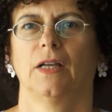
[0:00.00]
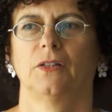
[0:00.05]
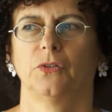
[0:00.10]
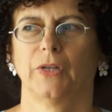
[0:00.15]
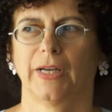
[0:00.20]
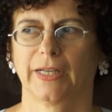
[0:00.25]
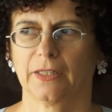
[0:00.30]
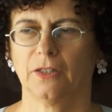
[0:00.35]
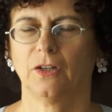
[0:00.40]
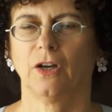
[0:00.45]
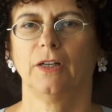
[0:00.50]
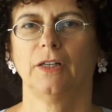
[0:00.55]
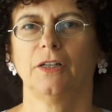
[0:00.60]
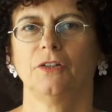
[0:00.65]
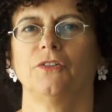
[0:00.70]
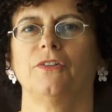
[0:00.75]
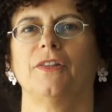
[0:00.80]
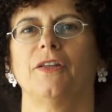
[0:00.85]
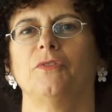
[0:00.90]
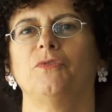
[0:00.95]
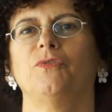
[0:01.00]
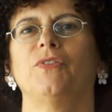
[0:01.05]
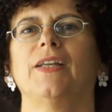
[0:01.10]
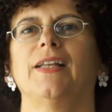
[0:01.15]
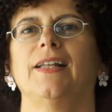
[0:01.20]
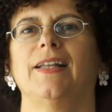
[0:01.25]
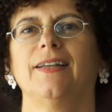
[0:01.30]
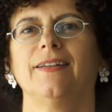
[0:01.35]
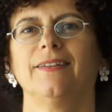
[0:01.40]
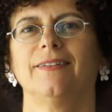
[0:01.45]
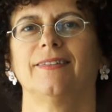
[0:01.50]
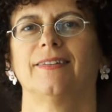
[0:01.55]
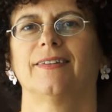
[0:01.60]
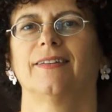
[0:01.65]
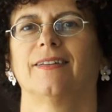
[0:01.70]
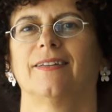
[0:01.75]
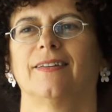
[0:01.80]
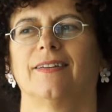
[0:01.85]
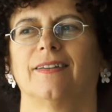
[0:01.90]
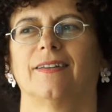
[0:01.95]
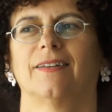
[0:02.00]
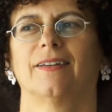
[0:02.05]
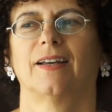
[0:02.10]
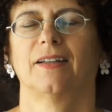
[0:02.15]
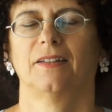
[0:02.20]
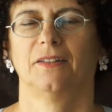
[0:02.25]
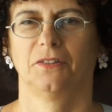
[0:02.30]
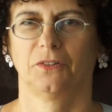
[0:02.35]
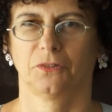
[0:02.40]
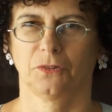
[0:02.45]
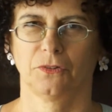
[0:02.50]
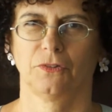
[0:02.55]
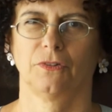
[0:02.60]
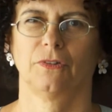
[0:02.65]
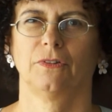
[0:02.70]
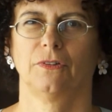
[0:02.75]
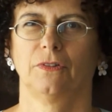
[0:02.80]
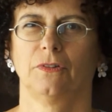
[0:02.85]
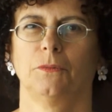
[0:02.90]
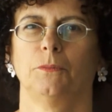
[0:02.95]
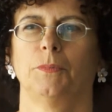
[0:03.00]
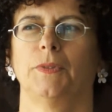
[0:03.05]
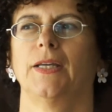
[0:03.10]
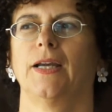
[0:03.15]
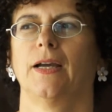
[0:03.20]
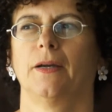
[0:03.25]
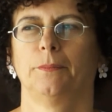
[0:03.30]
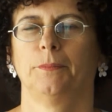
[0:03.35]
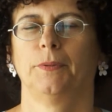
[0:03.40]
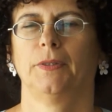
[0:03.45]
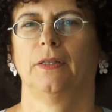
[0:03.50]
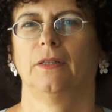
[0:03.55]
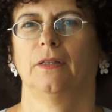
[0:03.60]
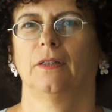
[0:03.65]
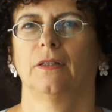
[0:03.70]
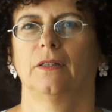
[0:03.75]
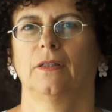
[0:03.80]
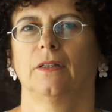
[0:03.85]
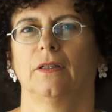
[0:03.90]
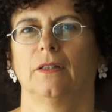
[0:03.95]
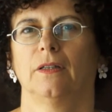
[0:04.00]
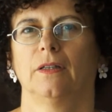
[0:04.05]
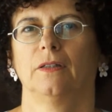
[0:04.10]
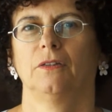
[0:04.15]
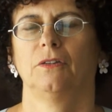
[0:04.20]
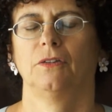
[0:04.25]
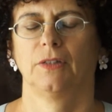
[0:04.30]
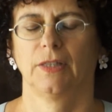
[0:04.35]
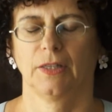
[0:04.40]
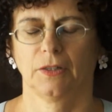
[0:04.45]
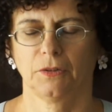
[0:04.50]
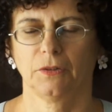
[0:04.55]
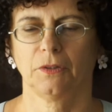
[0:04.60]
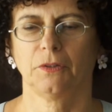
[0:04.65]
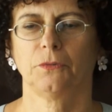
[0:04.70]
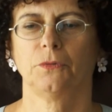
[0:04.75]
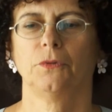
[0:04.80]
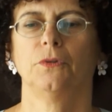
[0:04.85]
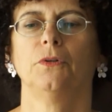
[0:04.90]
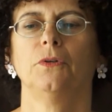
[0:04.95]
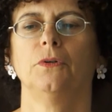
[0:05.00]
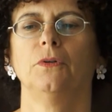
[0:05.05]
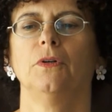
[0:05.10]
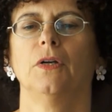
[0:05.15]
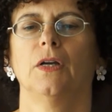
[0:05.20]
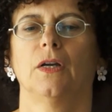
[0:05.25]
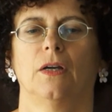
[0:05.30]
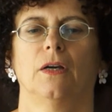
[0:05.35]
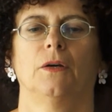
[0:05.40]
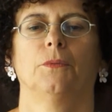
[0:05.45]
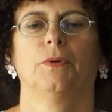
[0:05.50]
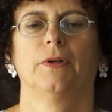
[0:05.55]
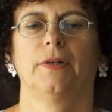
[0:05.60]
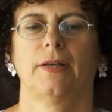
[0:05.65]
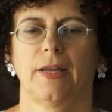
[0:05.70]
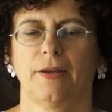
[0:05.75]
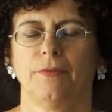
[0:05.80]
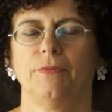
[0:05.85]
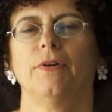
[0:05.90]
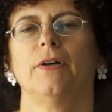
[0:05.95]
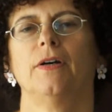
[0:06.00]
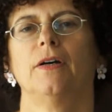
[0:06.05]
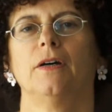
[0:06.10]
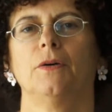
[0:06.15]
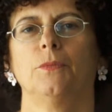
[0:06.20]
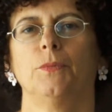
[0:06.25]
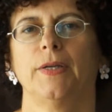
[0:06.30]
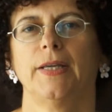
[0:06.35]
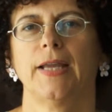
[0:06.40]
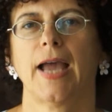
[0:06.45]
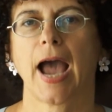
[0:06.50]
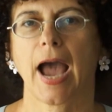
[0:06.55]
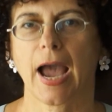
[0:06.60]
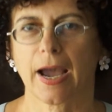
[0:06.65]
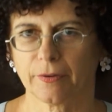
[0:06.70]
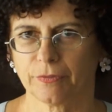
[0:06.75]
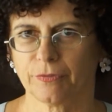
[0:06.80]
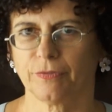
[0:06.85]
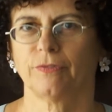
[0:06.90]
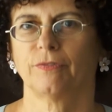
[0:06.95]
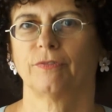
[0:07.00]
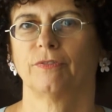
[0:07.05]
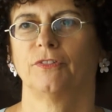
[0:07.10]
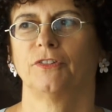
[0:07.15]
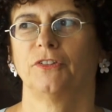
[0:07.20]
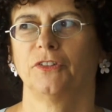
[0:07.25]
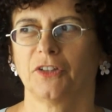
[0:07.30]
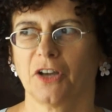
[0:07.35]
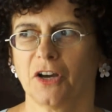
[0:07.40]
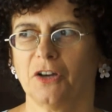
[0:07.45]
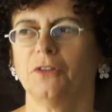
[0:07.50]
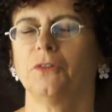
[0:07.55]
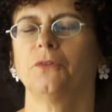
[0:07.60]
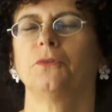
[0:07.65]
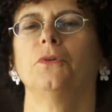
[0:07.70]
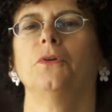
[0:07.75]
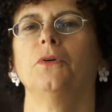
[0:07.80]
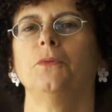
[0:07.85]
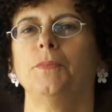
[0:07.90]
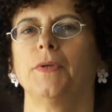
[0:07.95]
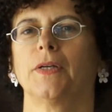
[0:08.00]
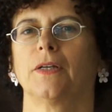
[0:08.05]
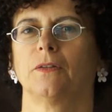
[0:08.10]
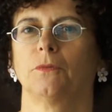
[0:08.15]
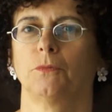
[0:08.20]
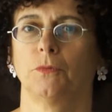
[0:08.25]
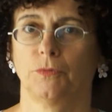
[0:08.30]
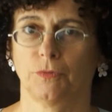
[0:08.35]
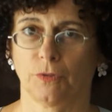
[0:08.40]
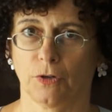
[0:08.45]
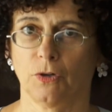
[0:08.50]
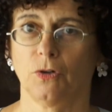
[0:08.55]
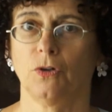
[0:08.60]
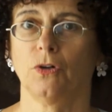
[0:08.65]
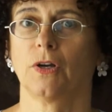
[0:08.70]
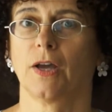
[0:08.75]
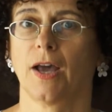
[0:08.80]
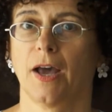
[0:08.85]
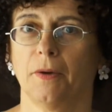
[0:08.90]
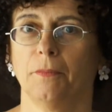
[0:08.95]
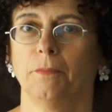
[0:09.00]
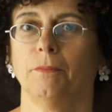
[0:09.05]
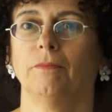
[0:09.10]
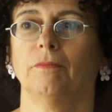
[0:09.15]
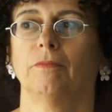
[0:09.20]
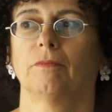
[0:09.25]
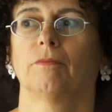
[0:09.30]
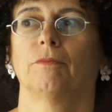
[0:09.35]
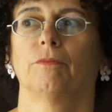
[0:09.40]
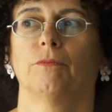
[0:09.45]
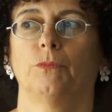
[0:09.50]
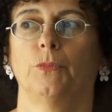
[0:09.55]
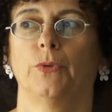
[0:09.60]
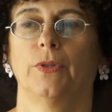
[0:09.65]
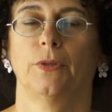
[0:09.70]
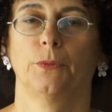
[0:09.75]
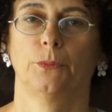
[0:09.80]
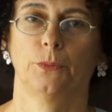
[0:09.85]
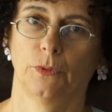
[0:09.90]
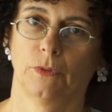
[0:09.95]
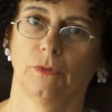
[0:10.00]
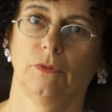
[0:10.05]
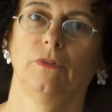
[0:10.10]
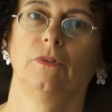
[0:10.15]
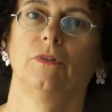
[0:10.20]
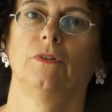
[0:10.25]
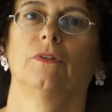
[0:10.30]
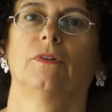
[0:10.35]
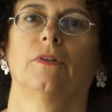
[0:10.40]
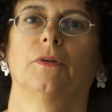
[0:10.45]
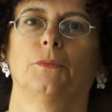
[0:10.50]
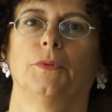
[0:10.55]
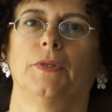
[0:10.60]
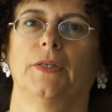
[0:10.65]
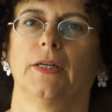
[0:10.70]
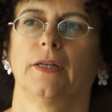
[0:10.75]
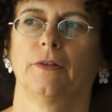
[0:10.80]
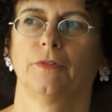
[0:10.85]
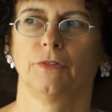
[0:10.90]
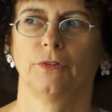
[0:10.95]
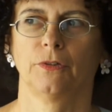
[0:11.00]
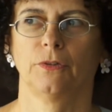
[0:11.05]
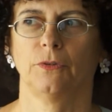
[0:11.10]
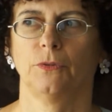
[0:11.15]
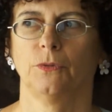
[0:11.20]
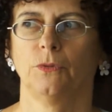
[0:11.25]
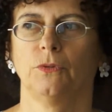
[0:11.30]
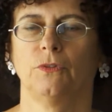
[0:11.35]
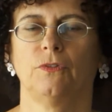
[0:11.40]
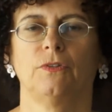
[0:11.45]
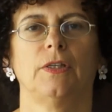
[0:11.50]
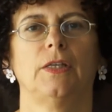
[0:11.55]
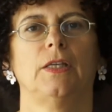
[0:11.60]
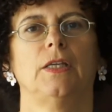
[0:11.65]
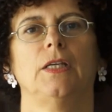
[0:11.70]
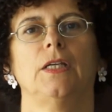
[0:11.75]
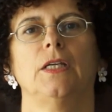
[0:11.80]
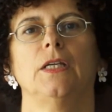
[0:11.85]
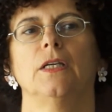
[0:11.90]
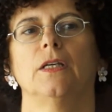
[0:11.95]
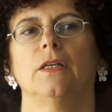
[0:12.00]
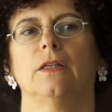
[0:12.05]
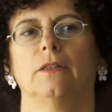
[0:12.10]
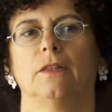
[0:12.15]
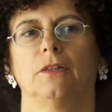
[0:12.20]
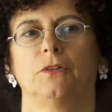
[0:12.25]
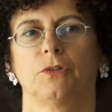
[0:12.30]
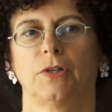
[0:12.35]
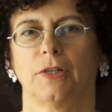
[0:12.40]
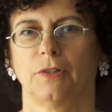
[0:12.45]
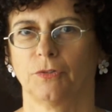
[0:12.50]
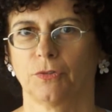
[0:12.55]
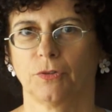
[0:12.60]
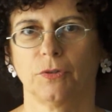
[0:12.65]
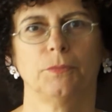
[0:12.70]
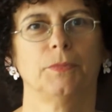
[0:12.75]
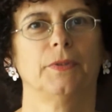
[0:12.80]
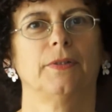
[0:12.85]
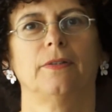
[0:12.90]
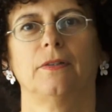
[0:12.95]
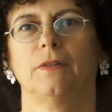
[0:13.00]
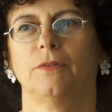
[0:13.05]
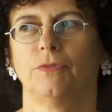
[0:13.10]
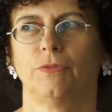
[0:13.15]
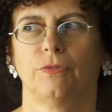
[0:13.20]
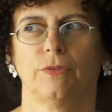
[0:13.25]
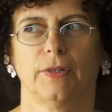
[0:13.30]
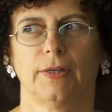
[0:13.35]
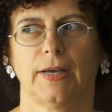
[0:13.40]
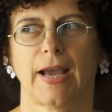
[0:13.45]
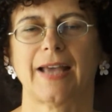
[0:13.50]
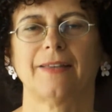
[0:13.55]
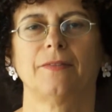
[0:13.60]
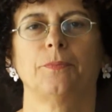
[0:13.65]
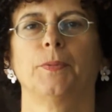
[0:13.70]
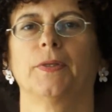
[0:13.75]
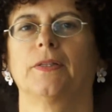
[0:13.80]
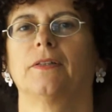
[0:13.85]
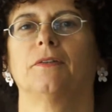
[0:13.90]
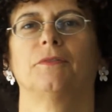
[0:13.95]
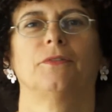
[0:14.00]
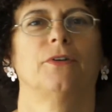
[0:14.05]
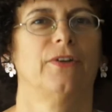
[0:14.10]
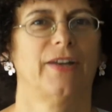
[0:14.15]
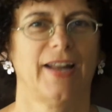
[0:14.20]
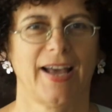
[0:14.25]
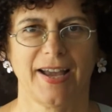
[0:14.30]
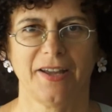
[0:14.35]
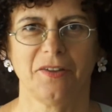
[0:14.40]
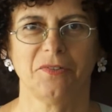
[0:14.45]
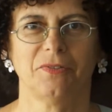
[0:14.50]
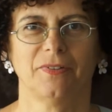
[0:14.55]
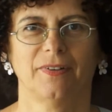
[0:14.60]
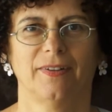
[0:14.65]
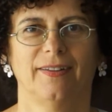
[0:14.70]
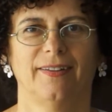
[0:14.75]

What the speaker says: to acknowledge their feelings and also to be happy, to go through whatever we have to go through because we've all come with a wound, but we have to see the transformative aspect of our life